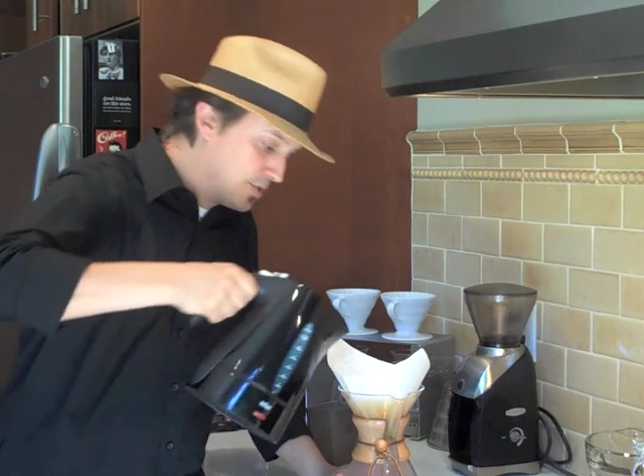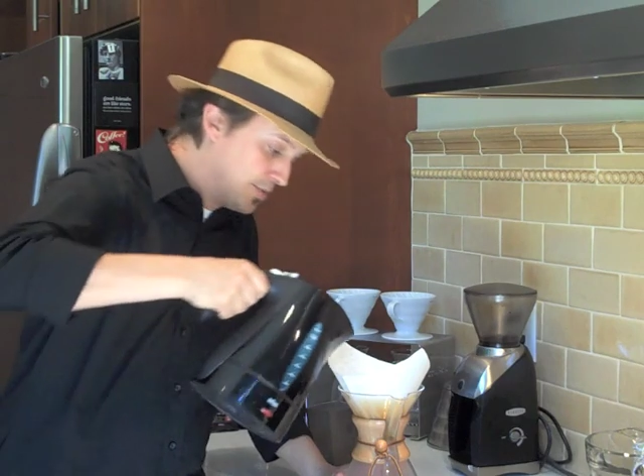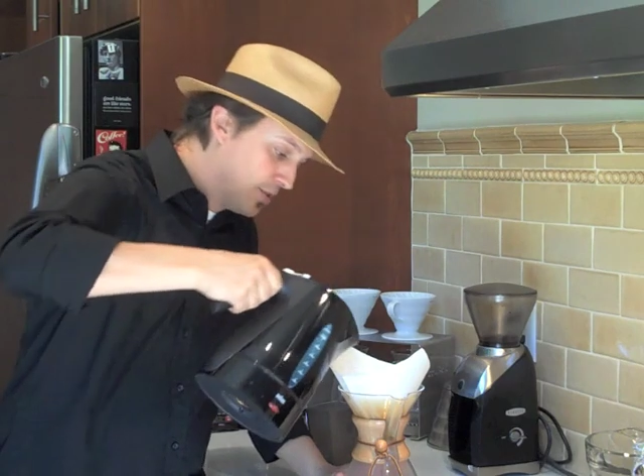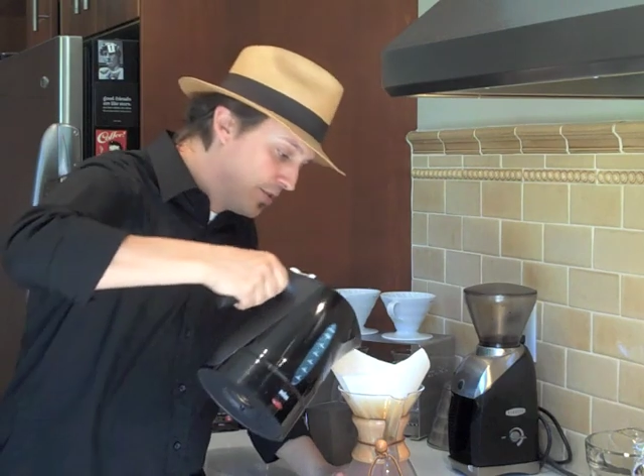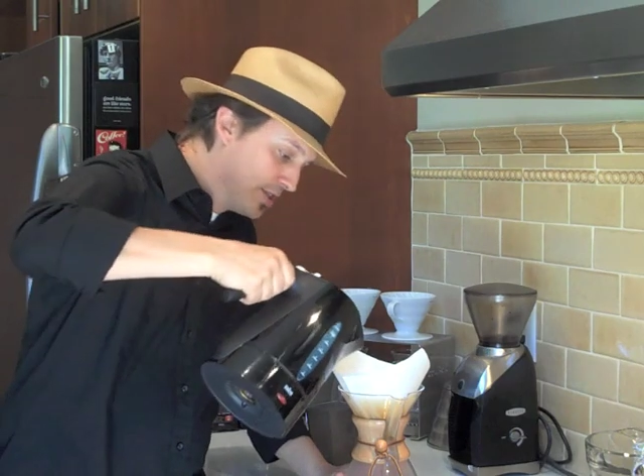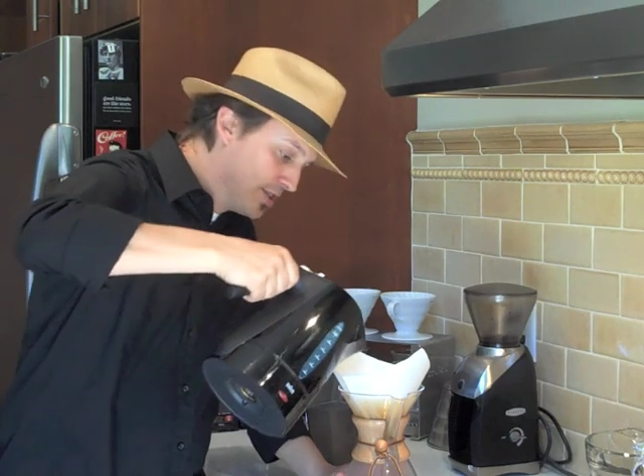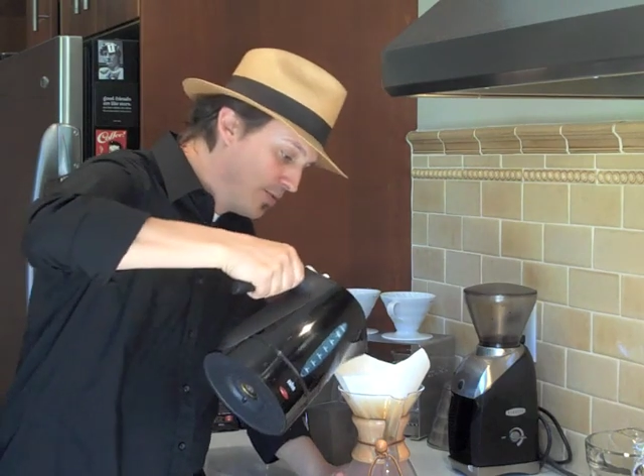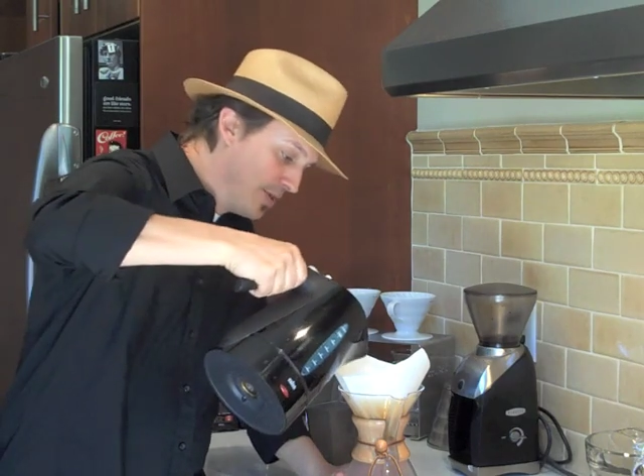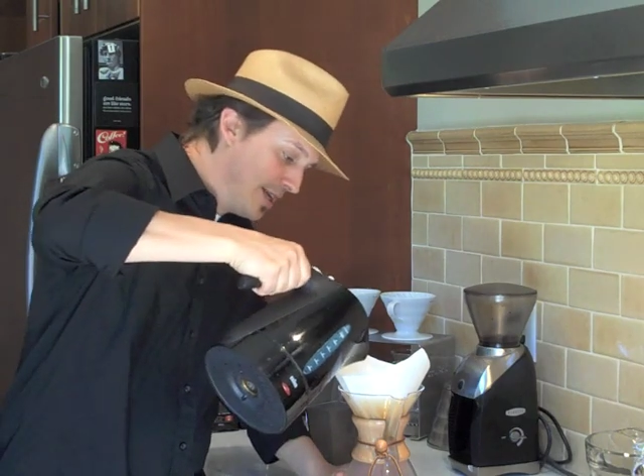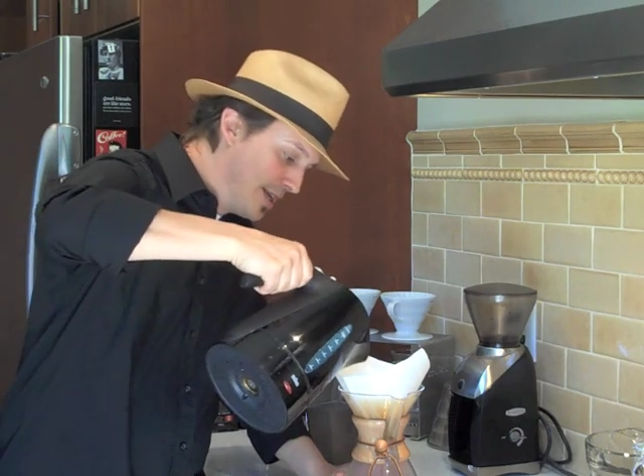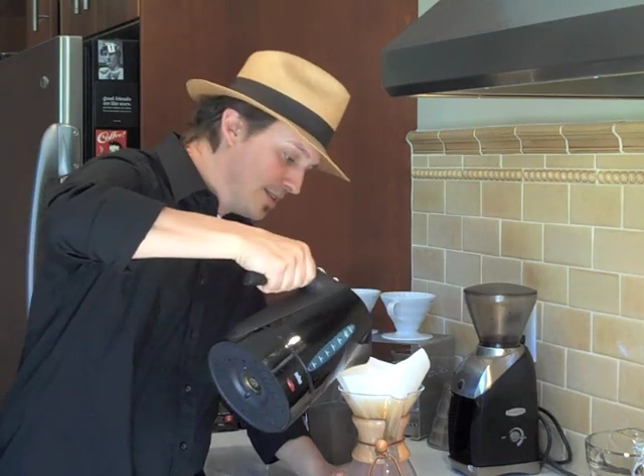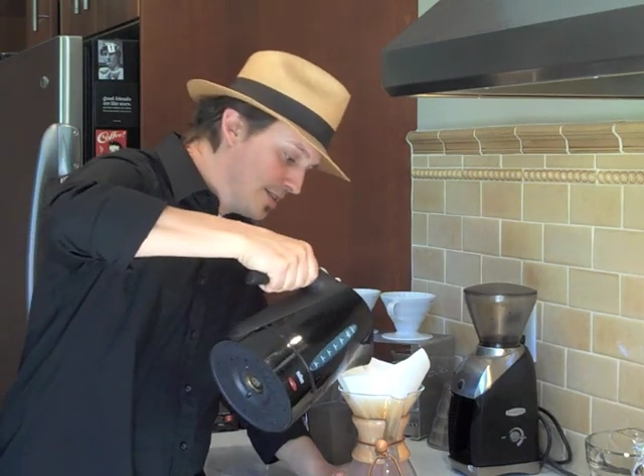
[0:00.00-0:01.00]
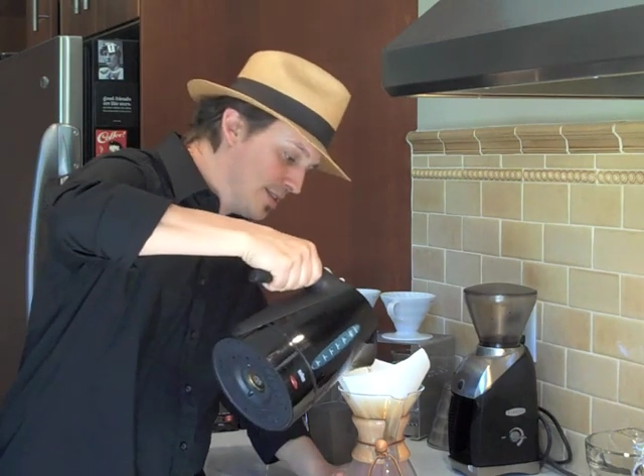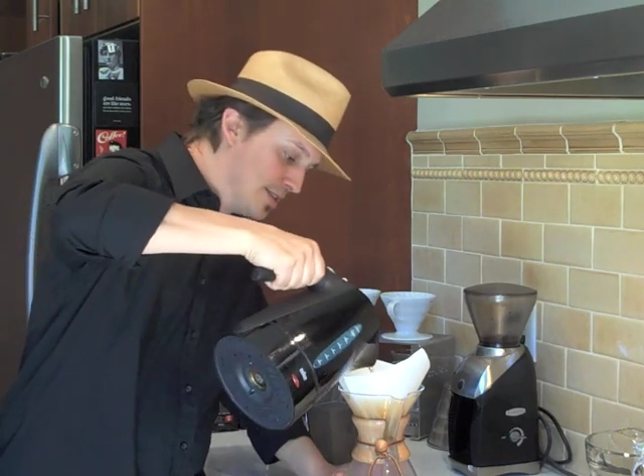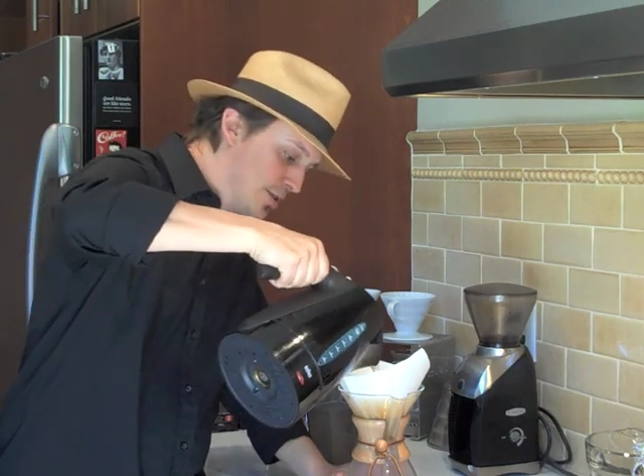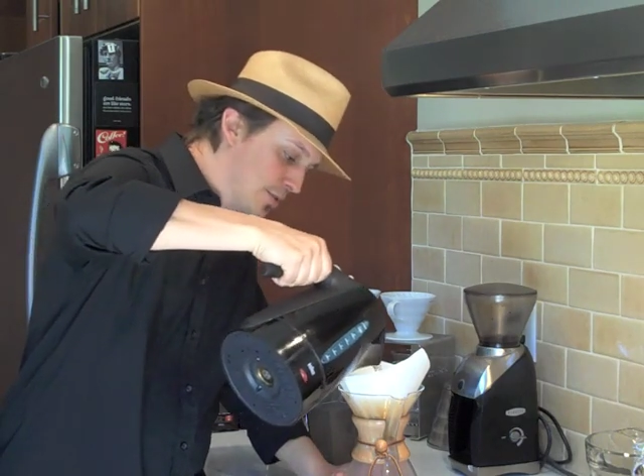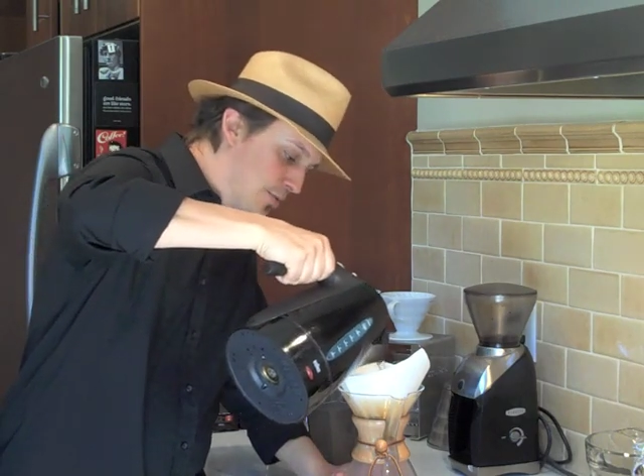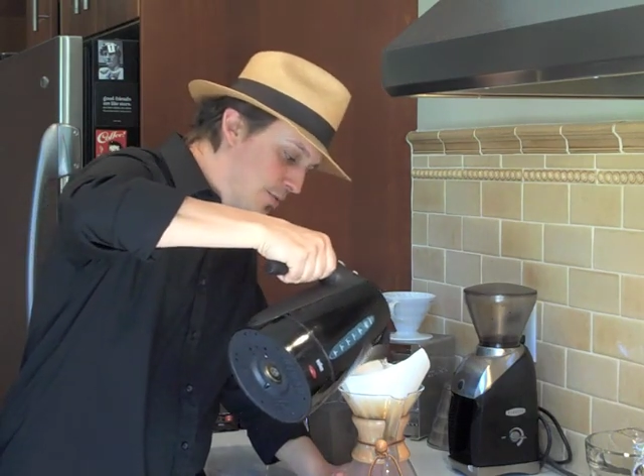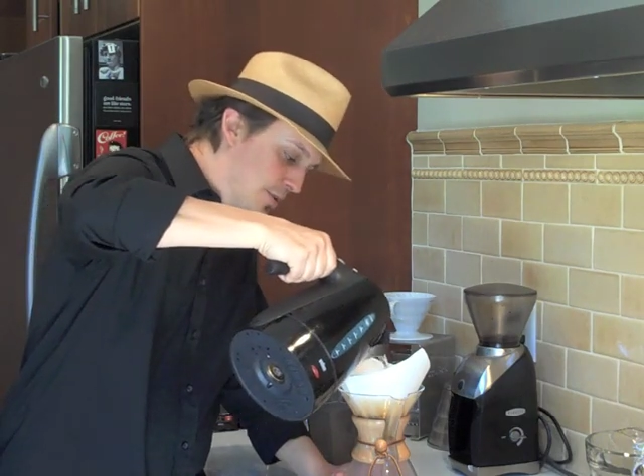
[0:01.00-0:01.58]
so we know this is 20 ounces. So